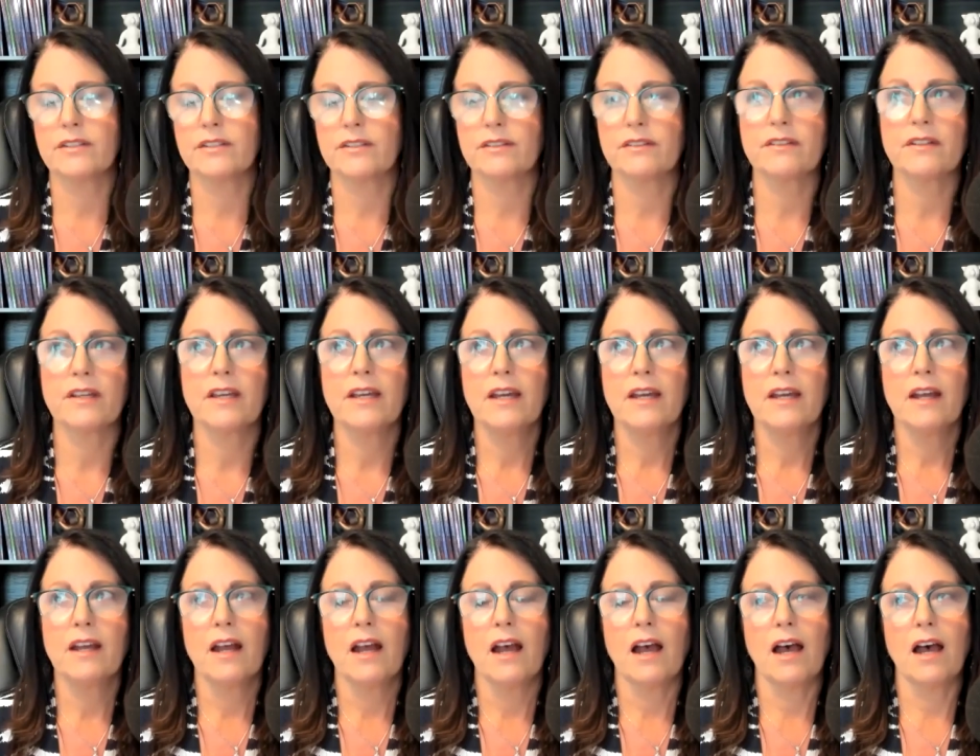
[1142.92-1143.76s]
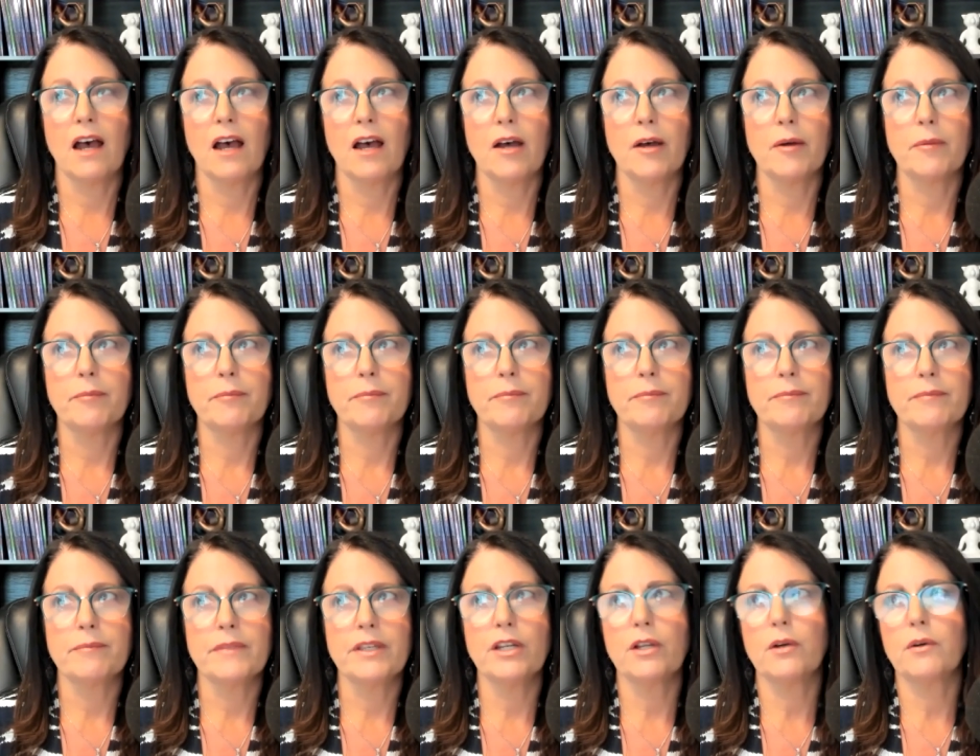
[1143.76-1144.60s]
just, um,
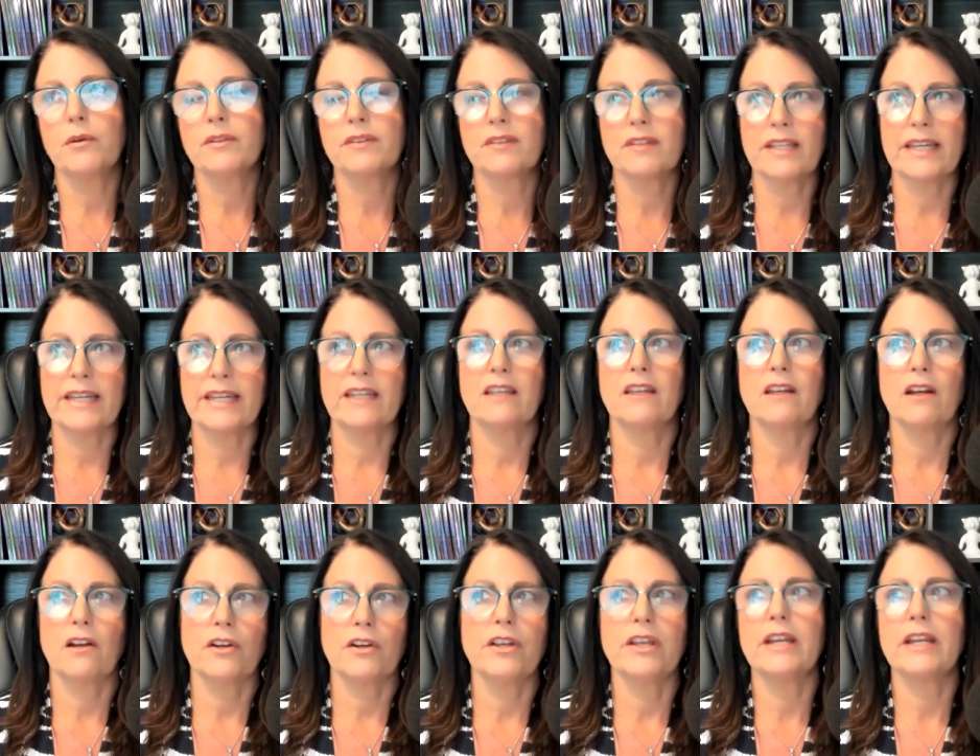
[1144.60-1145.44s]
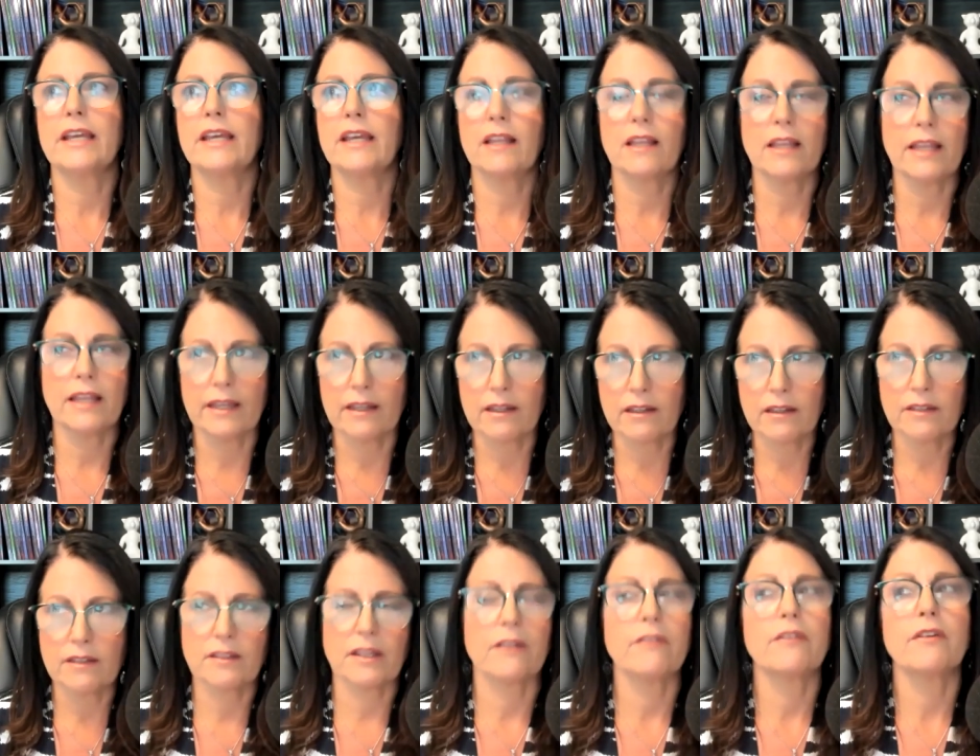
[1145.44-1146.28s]
you know, it's like, are you going to get like,
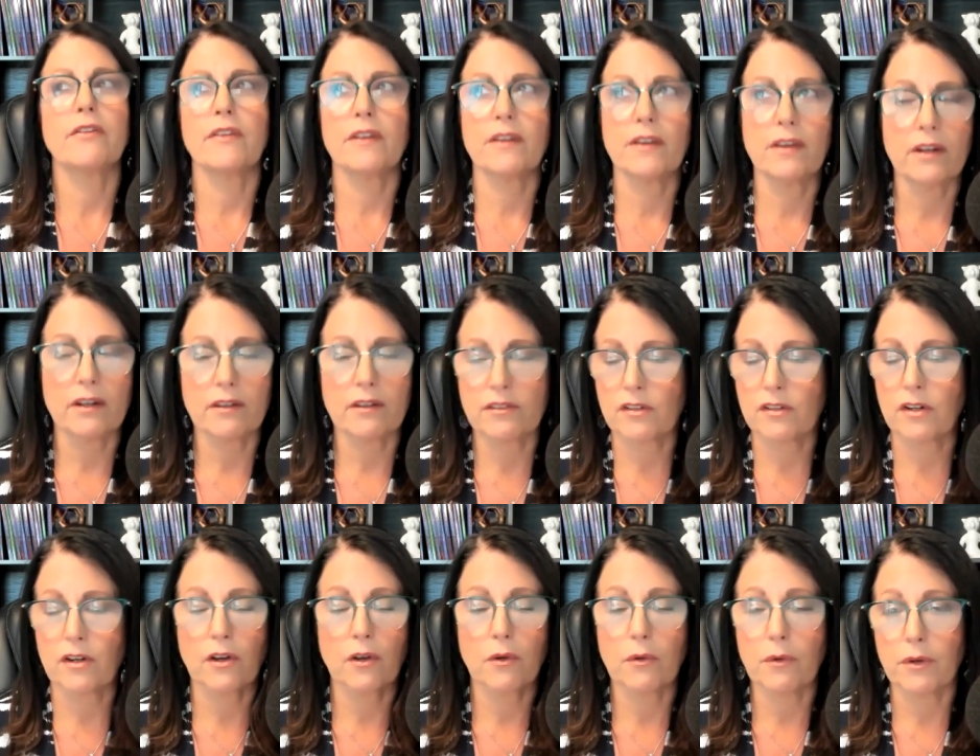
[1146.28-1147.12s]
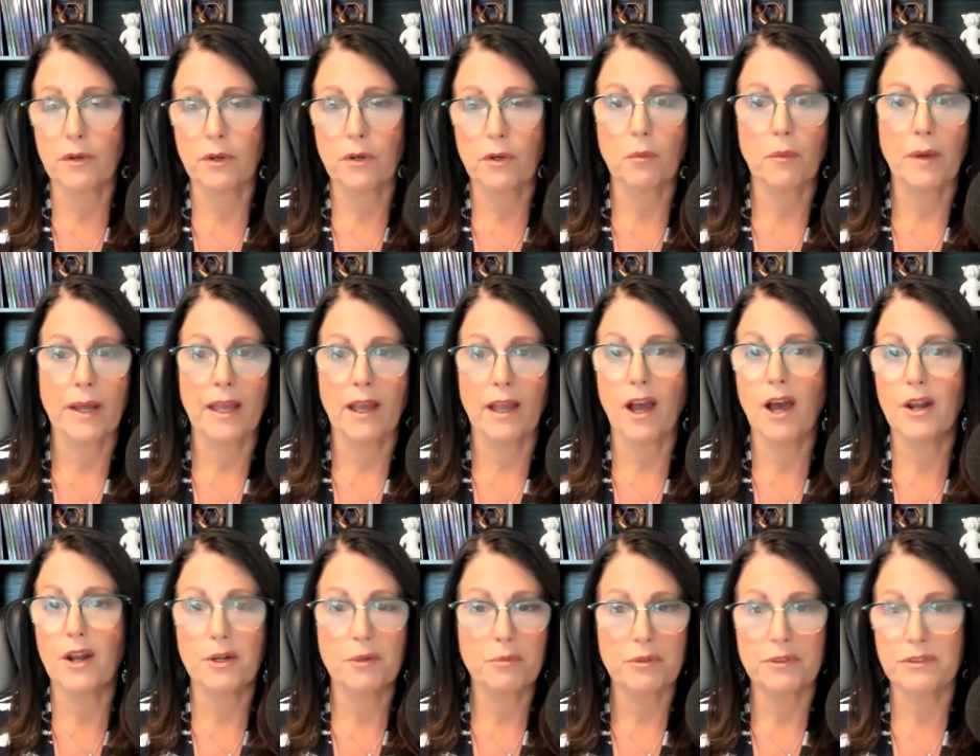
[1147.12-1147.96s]
is everything going to start going your way
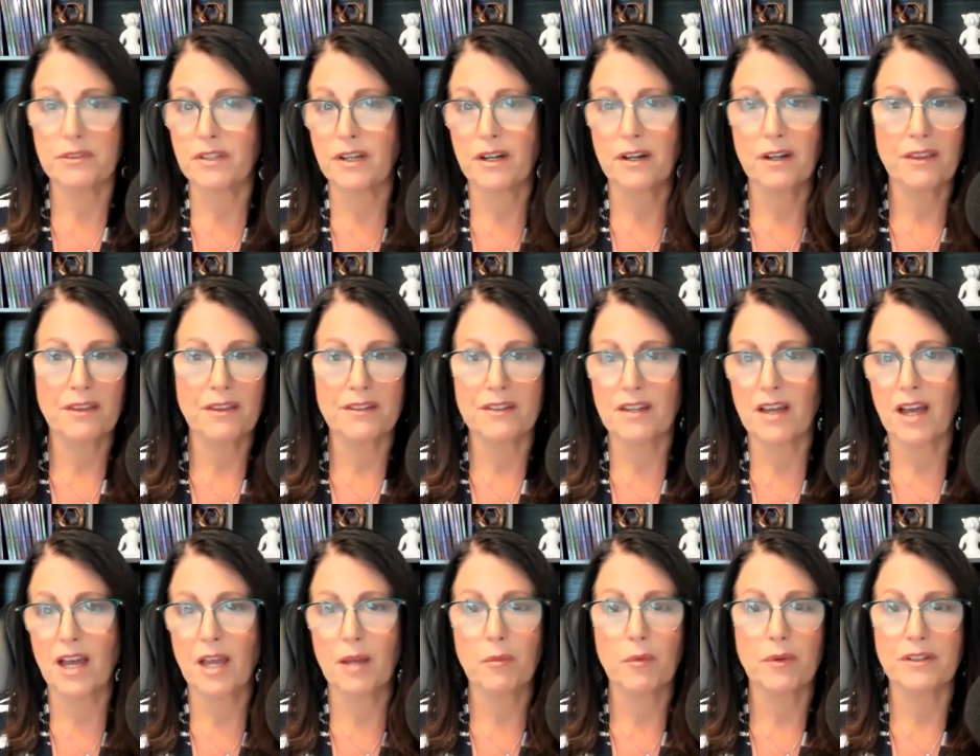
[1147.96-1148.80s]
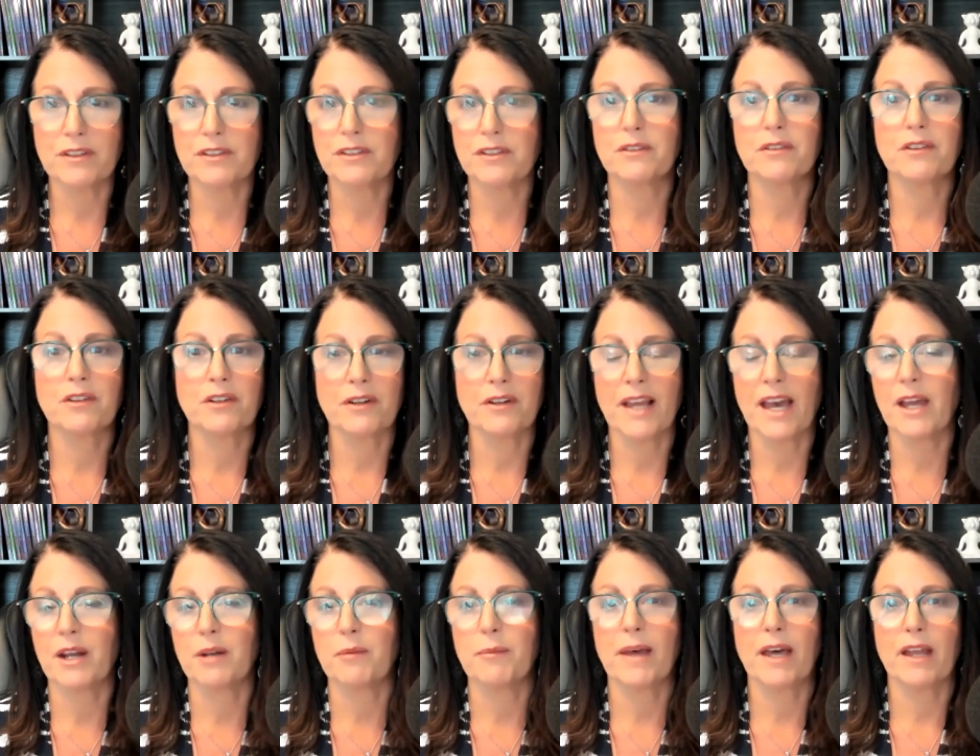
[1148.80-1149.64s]
100% of the time once you learn
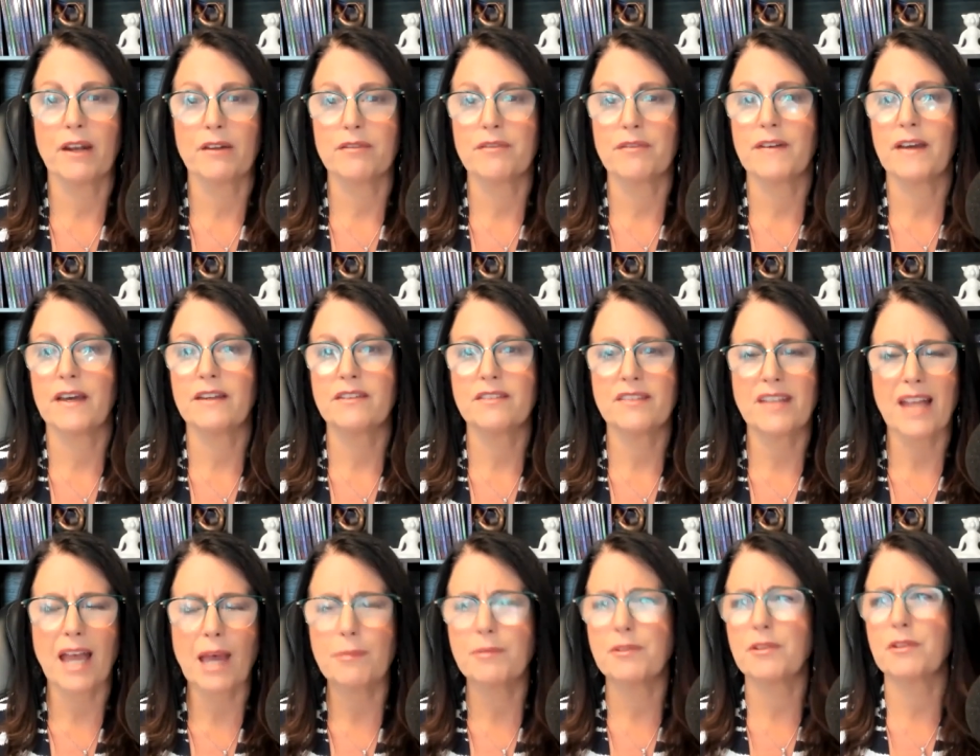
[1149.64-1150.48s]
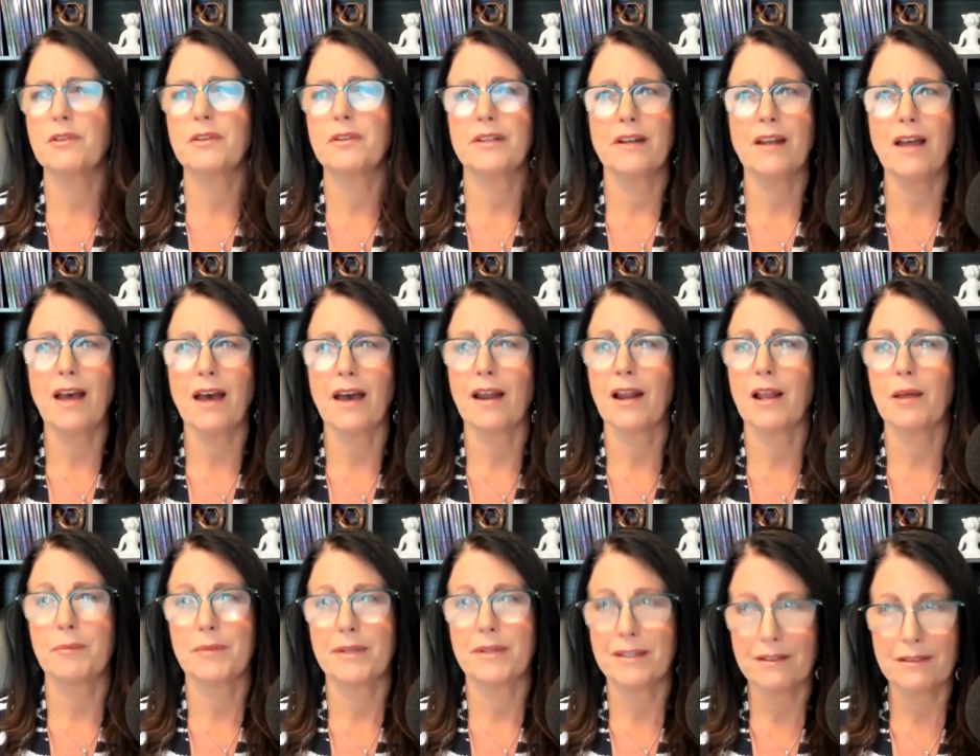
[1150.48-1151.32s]
how to manifest? Absolutely not.
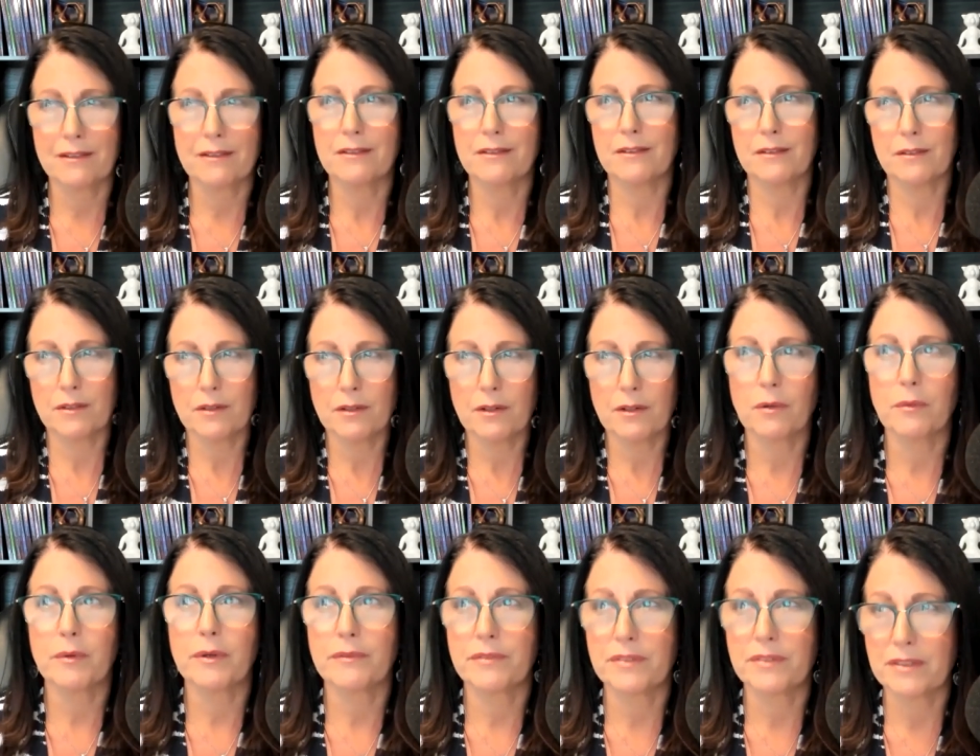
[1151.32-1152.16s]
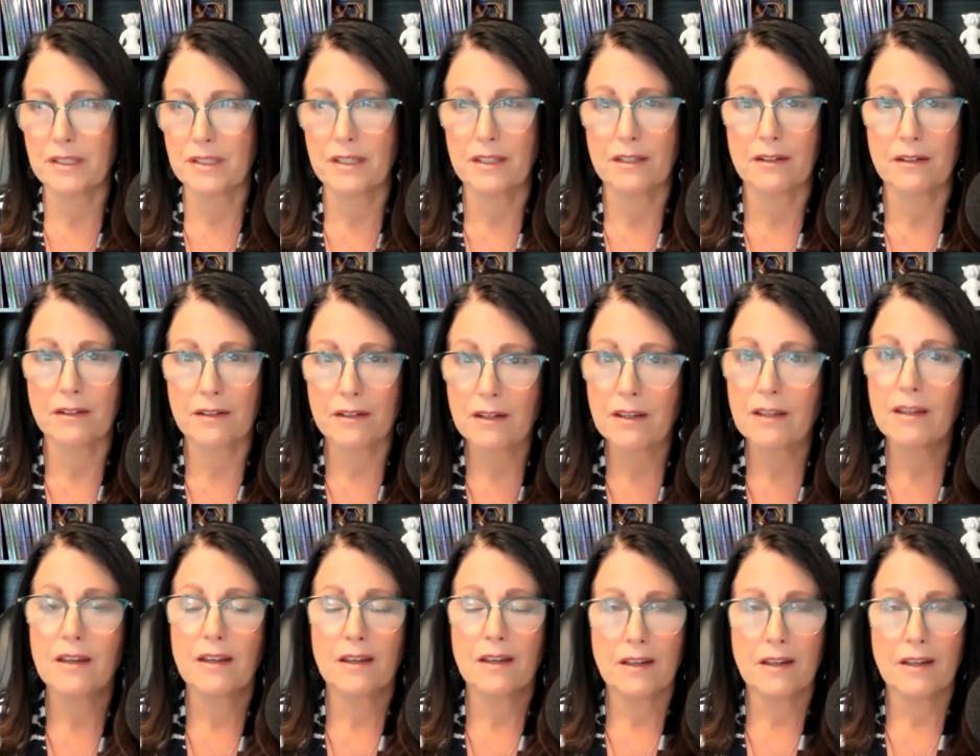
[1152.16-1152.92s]
I mean, you know, we've seen